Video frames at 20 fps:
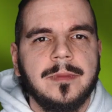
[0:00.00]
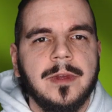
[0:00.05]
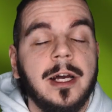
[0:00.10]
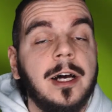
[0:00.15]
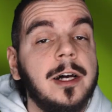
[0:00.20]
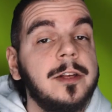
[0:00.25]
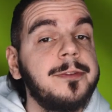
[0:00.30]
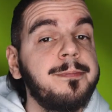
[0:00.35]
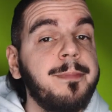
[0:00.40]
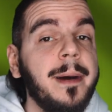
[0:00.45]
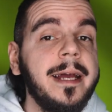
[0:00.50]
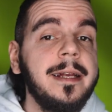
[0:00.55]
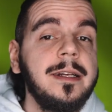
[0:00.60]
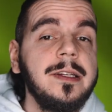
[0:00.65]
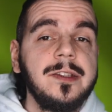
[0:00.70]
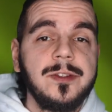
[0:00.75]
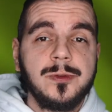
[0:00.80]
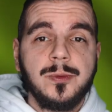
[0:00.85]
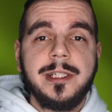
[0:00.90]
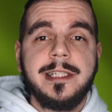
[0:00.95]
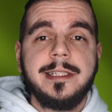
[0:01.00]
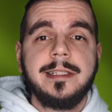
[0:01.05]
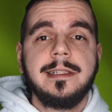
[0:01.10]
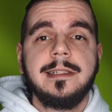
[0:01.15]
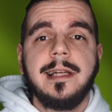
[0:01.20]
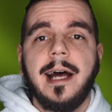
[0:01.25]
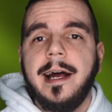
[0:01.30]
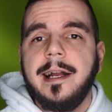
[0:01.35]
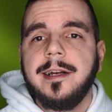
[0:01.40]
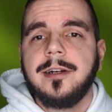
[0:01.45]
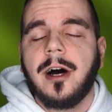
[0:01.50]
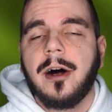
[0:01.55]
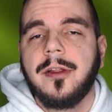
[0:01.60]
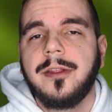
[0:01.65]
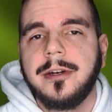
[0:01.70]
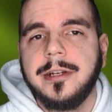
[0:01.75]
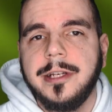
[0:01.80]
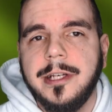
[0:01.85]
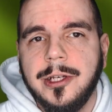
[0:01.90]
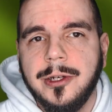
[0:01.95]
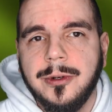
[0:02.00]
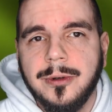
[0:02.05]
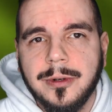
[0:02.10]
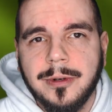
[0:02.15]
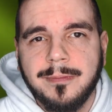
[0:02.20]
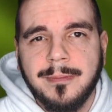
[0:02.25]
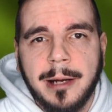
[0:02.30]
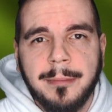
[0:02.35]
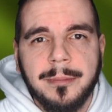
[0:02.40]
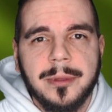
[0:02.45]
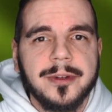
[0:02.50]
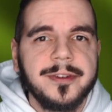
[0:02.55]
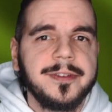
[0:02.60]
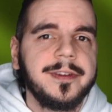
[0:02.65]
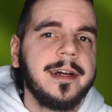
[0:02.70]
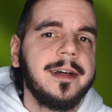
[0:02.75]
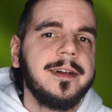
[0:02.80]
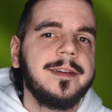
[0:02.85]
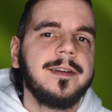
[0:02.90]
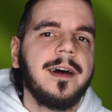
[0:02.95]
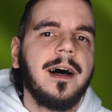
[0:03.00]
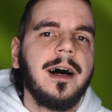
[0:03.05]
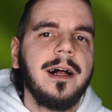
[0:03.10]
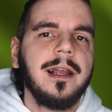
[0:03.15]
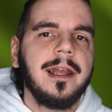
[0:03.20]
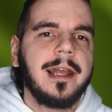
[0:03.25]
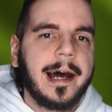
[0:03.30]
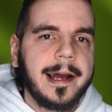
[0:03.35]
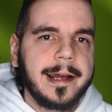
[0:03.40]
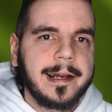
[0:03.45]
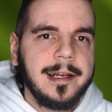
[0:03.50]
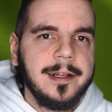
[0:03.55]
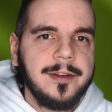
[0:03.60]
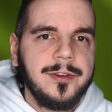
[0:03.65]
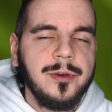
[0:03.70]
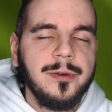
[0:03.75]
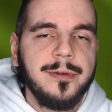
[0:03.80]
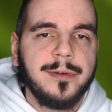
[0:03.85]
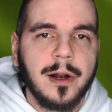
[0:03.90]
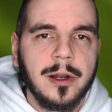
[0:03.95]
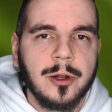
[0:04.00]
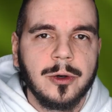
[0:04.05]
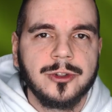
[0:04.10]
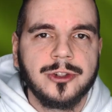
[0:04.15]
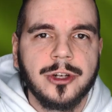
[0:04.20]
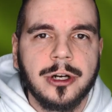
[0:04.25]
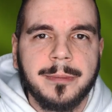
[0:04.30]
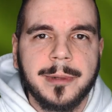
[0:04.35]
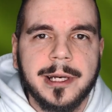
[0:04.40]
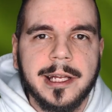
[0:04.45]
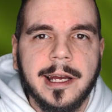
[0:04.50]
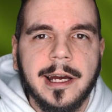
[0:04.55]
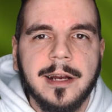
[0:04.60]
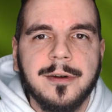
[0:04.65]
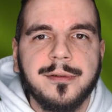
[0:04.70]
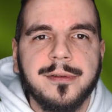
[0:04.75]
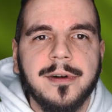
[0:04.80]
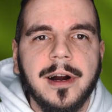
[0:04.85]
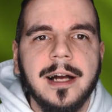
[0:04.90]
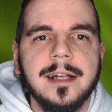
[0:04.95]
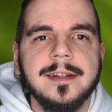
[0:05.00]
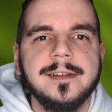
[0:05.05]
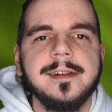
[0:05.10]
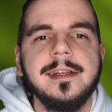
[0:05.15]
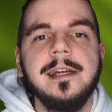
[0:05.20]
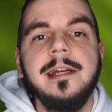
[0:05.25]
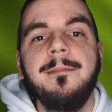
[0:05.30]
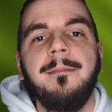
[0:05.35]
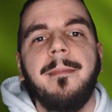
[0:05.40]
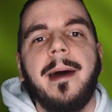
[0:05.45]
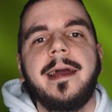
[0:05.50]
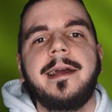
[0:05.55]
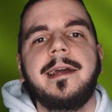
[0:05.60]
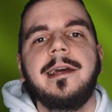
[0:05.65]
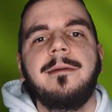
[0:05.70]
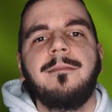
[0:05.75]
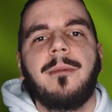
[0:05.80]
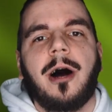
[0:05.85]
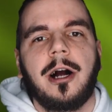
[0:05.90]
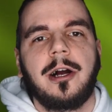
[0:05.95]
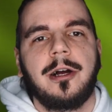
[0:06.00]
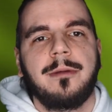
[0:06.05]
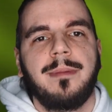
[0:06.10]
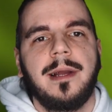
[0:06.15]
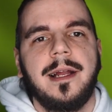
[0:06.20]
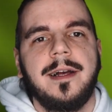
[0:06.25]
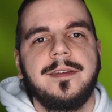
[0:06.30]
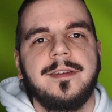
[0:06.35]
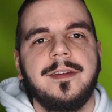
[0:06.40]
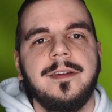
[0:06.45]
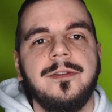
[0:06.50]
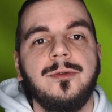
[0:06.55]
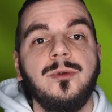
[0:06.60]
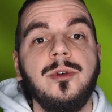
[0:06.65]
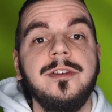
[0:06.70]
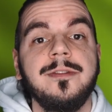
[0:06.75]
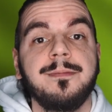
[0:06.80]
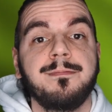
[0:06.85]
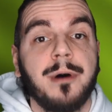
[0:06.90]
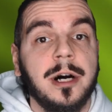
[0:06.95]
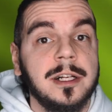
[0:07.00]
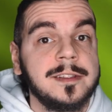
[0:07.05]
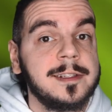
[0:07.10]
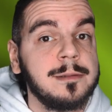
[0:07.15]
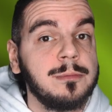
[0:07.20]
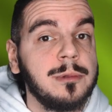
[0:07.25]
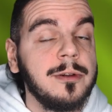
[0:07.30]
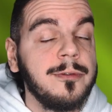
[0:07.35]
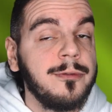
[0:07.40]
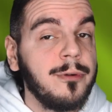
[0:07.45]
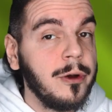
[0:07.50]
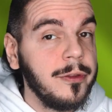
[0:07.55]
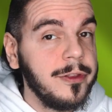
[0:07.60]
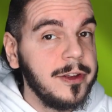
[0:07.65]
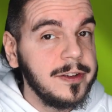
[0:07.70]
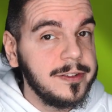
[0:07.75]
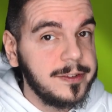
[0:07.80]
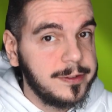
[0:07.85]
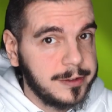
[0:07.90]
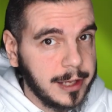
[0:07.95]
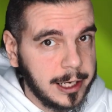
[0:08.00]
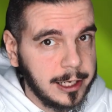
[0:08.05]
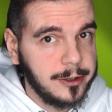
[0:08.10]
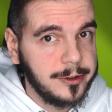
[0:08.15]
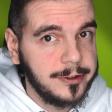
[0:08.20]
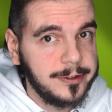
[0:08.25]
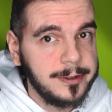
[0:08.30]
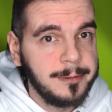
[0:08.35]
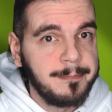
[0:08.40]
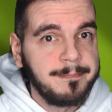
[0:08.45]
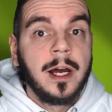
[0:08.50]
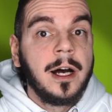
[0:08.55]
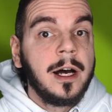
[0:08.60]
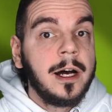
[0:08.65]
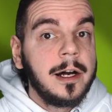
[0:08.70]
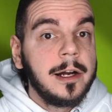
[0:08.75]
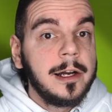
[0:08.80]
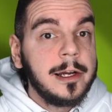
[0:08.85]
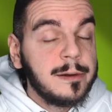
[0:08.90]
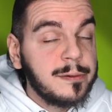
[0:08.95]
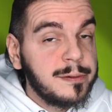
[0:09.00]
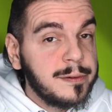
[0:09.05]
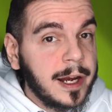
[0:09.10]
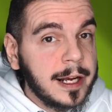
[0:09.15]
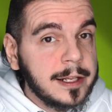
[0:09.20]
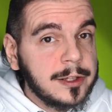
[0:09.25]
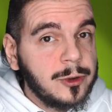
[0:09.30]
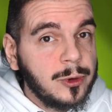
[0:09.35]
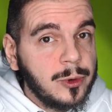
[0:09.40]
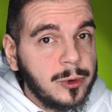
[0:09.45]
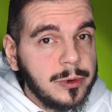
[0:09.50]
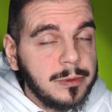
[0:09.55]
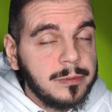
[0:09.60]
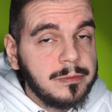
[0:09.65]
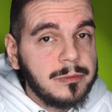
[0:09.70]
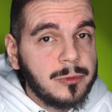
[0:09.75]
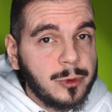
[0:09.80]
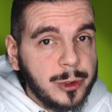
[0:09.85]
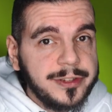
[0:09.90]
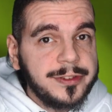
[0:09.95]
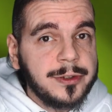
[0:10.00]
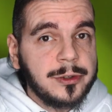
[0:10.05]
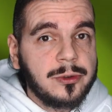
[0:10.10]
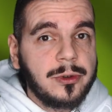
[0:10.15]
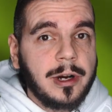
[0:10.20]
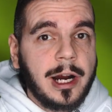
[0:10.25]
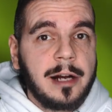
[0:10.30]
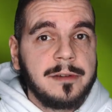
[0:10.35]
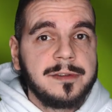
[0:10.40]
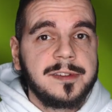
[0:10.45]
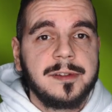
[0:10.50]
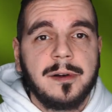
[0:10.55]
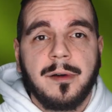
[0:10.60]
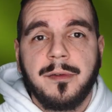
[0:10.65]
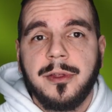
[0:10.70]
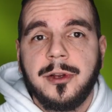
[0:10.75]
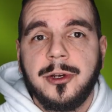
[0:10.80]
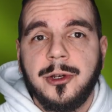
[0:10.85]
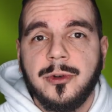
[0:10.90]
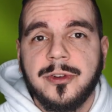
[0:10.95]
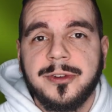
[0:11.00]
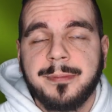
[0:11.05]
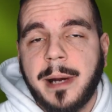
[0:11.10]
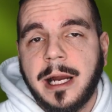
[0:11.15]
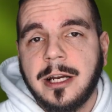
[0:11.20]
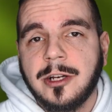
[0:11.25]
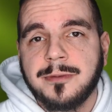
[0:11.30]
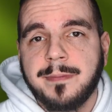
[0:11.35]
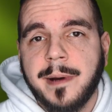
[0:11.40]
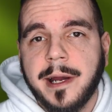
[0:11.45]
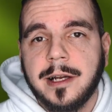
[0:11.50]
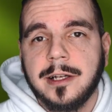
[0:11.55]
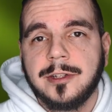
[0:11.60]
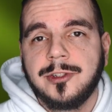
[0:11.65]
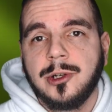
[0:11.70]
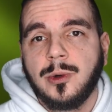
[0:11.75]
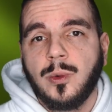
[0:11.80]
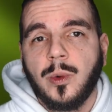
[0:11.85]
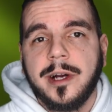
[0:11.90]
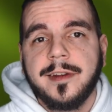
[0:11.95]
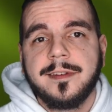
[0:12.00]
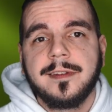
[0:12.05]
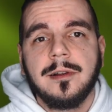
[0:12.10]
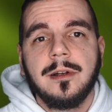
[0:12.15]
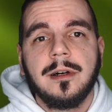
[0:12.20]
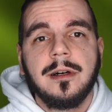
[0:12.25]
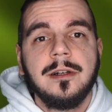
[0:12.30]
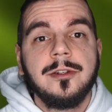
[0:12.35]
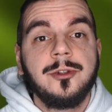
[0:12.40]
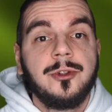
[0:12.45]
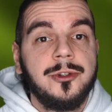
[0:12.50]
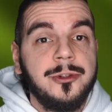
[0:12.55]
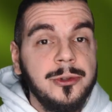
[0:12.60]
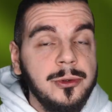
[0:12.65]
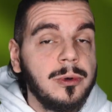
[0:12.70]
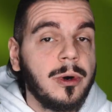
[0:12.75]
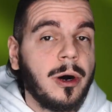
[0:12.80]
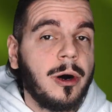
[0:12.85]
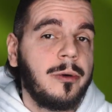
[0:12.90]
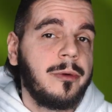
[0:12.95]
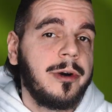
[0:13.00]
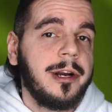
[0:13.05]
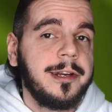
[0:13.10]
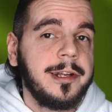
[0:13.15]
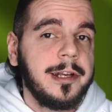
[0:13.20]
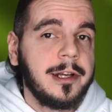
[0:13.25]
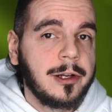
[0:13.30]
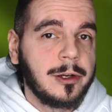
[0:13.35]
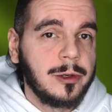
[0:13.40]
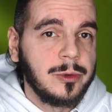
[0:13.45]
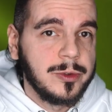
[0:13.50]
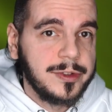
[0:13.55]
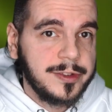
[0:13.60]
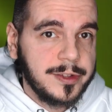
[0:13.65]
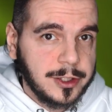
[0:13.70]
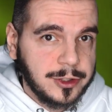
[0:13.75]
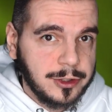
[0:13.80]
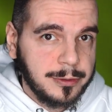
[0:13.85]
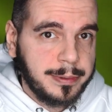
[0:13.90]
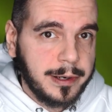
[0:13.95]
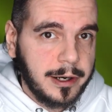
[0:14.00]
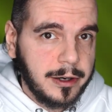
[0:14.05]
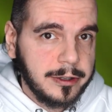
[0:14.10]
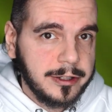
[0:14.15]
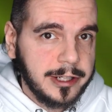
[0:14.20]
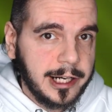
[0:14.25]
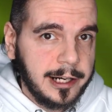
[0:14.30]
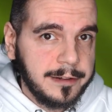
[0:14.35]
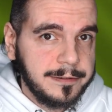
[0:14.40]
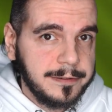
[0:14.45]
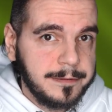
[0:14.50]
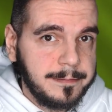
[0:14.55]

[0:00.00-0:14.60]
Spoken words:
Spain, Sweden and other EU member states are likely to follow Germany and France in making marketplaces responsible for their sellers. In fact, recent drafts of the new Spanish packaging waste law do already include such a paragraph.